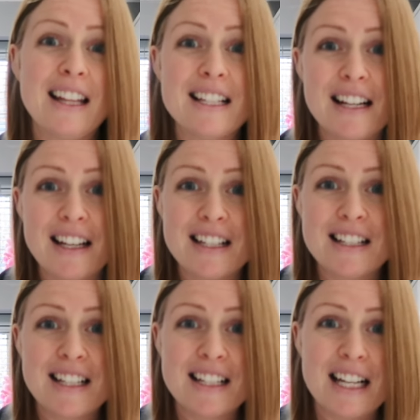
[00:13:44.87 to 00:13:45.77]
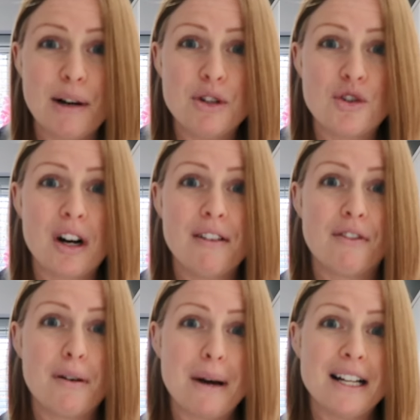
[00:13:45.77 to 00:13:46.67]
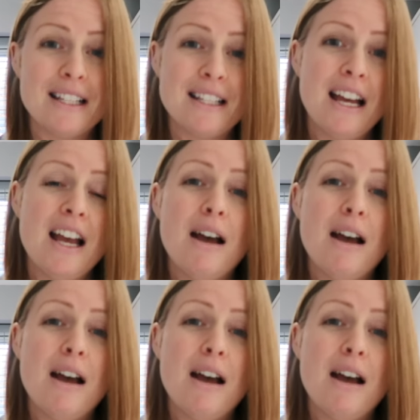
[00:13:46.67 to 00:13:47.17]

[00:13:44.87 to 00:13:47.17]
That's like a six hour drive from us.